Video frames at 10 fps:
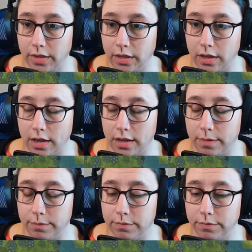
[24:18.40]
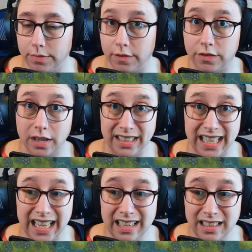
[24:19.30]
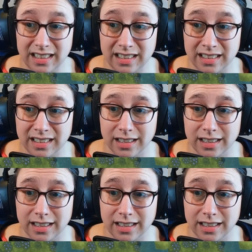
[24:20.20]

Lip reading: the floodgates,